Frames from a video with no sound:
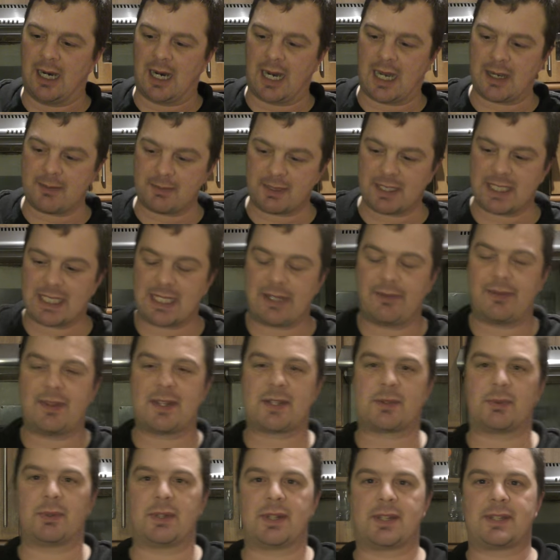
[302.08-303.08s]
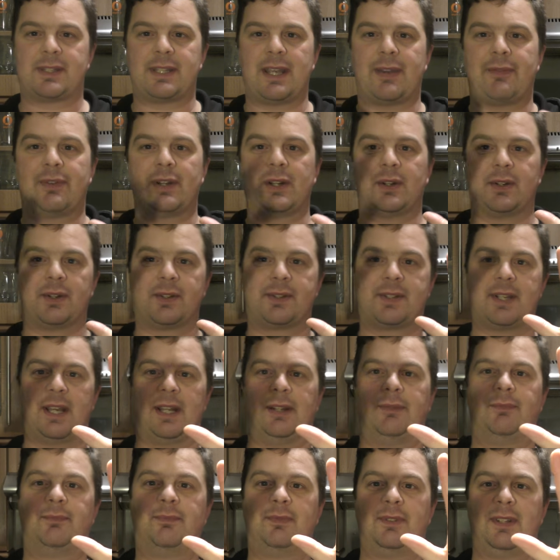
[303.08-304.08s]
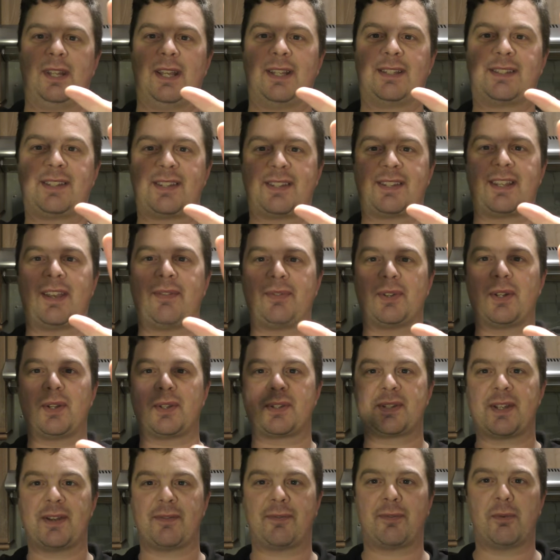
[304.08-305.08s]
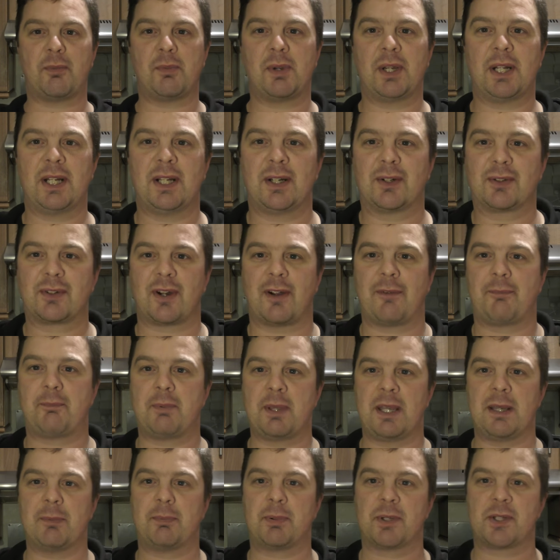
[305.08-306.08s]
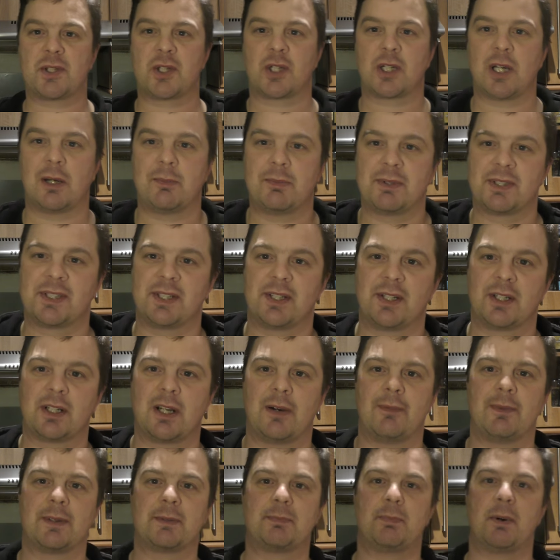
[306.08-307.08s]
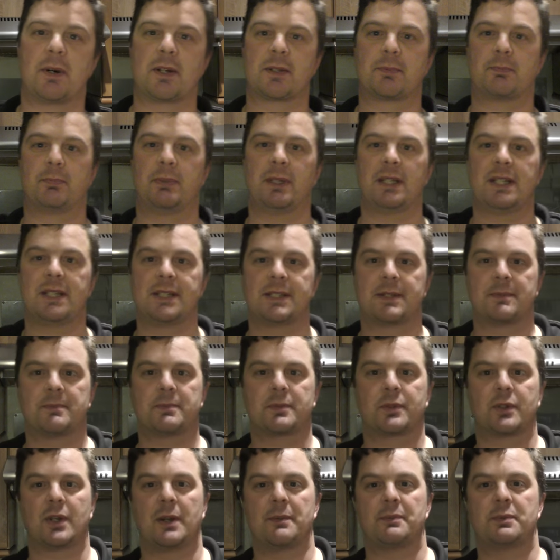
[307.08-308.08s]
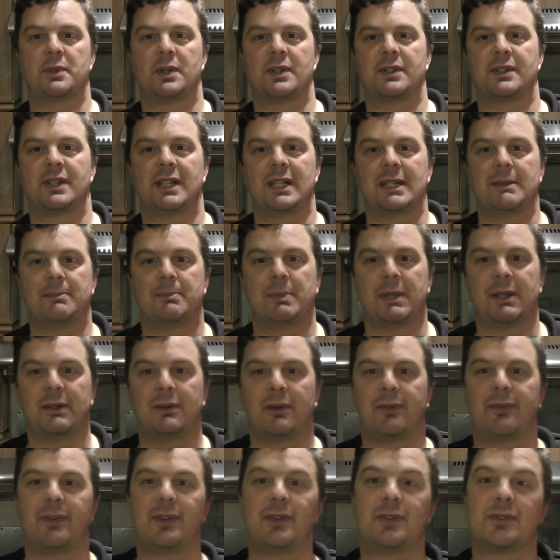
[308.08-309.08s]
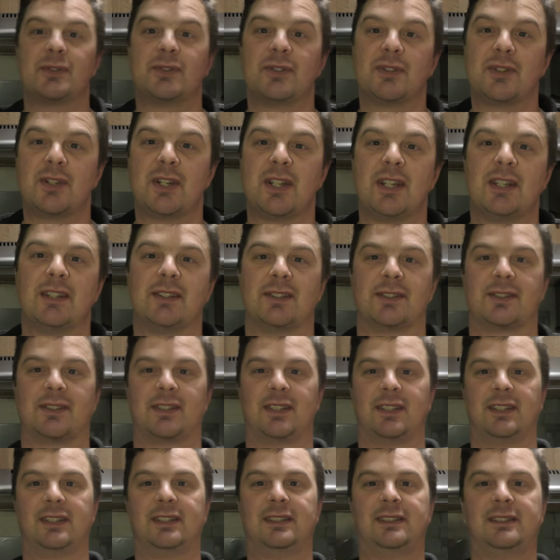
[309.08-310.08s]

I'm going to give this one a 7 out of 10. It's a 7 out of 10 from Ale Craft Beer. Put your comments in the comments box. Please subscribe to our daily beer reviews and cheers.